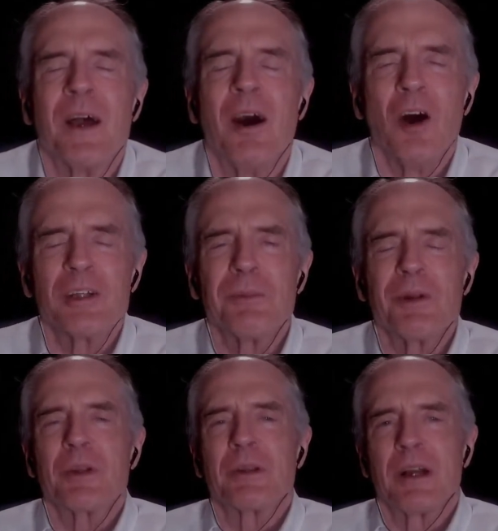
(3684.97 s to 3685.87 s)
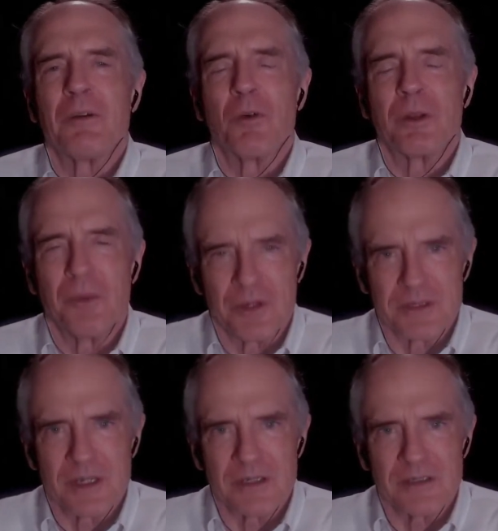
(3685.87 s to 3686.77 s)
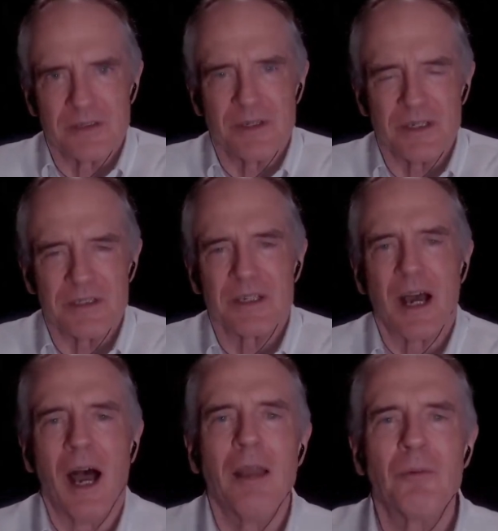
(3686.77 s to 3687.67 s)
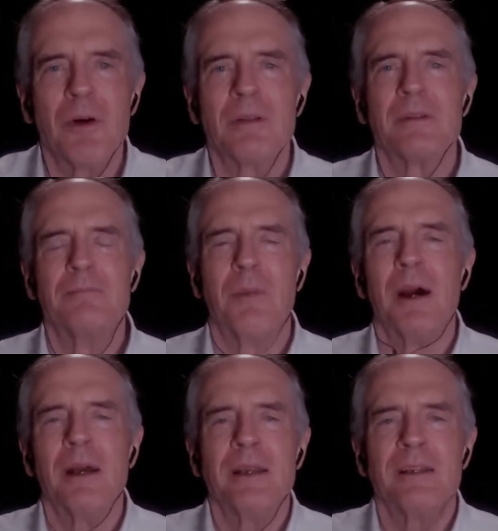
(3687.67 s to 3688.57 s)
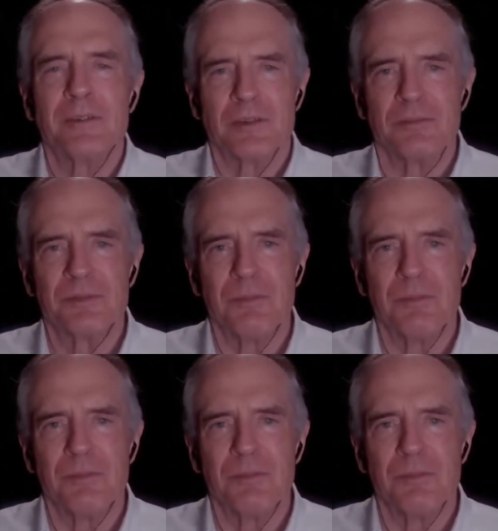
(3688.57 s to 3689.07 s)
ultimately what it boils down to is I want my group,